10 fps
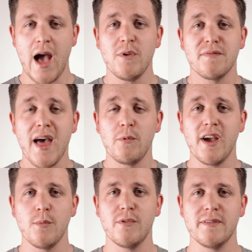And with that, we
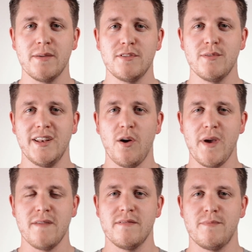hope we've given you a little
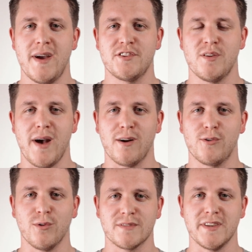bit of information about
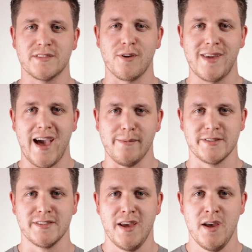corks v screw
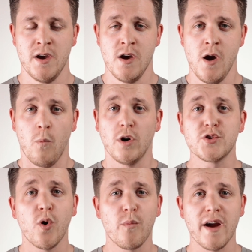caps.
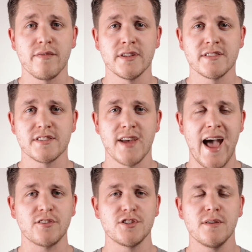What's your preference?
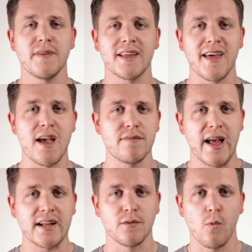How do you think they
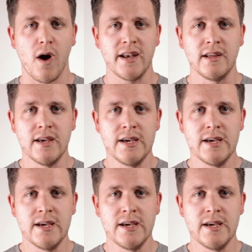affect the wine?